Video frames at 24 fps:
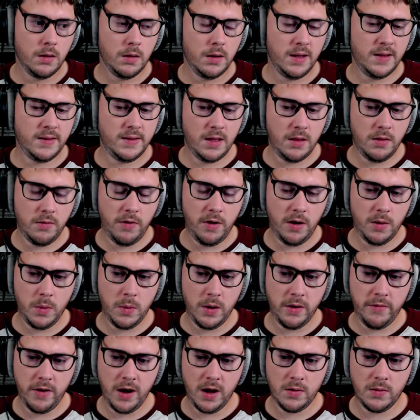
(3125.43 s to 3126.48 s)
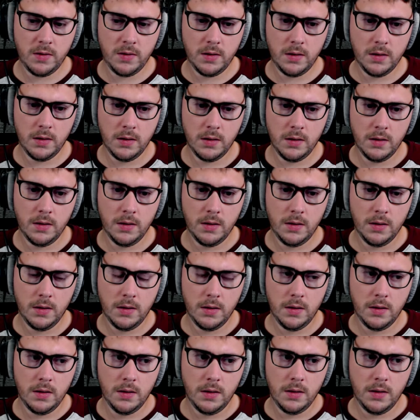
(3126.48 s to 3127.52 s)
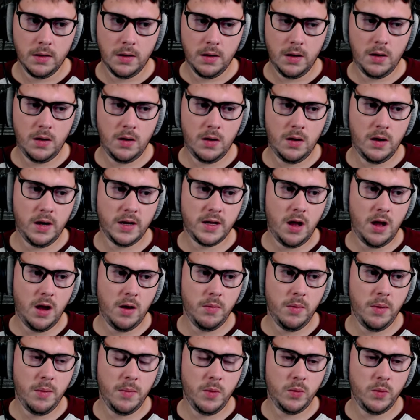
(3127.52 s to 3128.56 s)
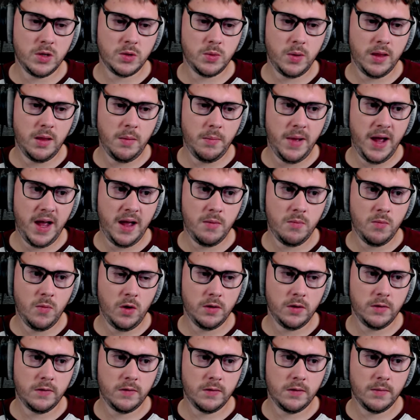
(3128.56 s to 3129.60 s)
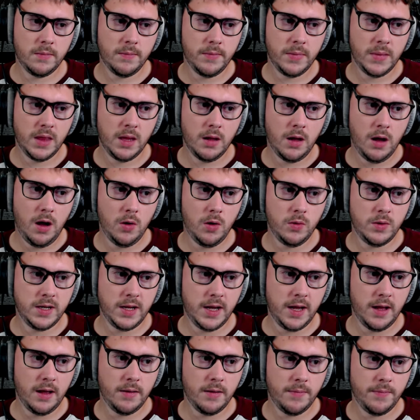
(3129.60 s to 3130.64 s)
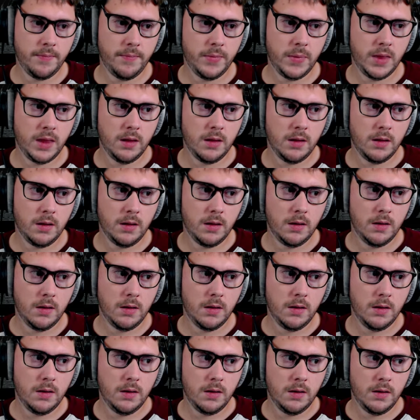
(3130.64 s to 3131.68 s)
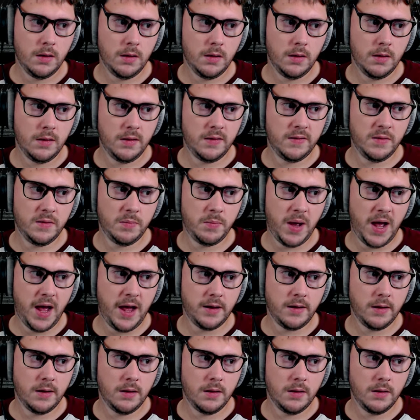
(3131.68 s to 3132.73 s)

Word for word: Is he the wrong way round? Oh, I can't remember which way the man was. Oh dear. This is bad.